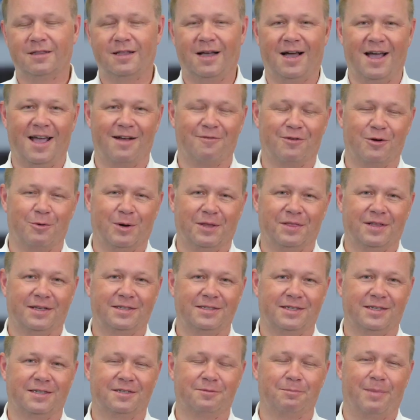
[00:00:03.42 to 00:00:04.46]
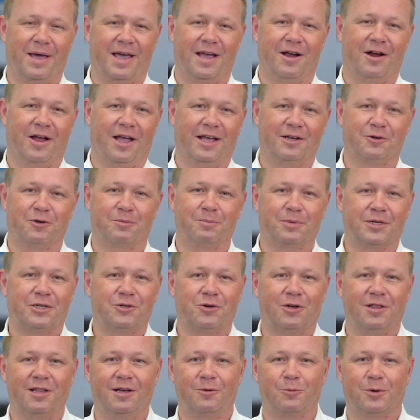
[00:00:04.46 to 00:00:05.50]
Hi everyone, this is Mayor Adrian
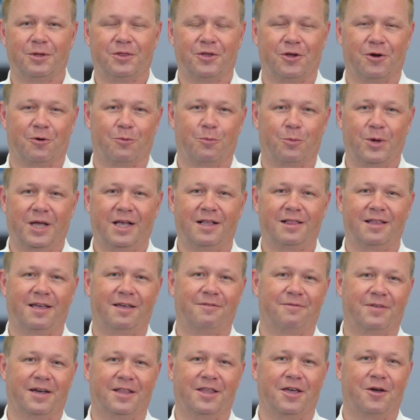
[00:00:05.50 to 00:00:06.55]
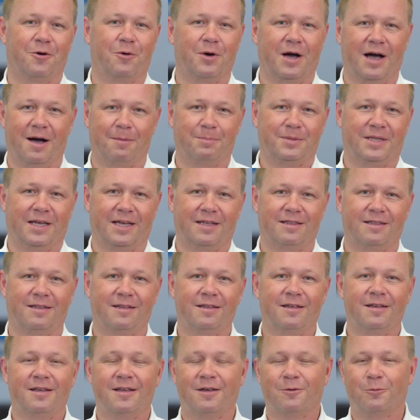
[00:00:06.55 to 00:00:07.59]
Petrila with your weekly video update.
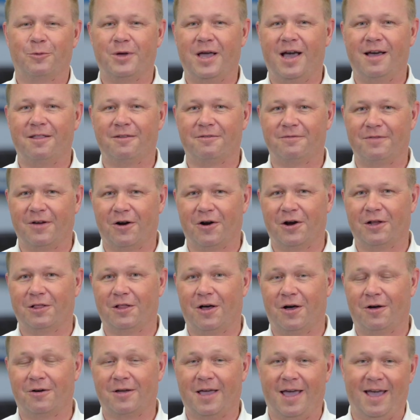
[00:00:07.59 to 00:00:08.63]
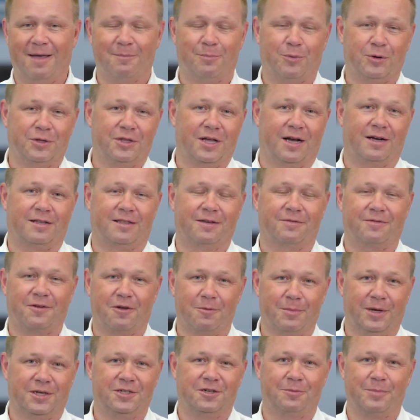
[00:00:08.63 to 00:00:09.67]
We had a very long and productive
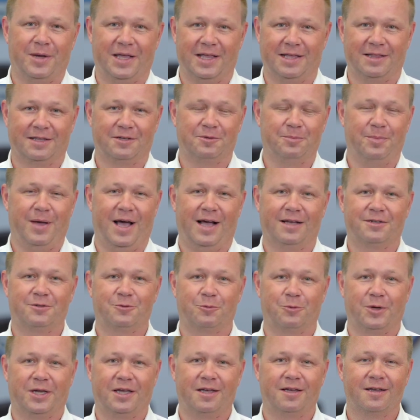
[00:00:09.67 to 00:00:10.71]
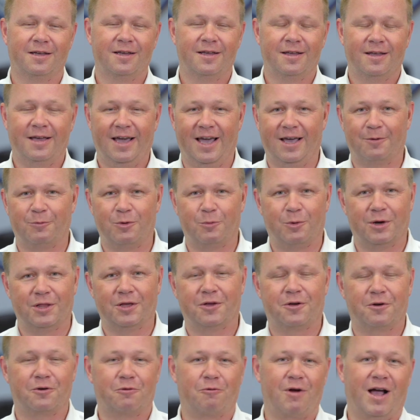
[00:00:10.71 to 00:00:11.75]
commission meeting this past week, and we want
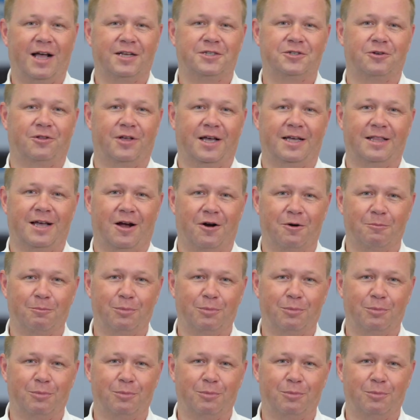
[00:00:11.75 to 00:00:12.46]
to congratulate our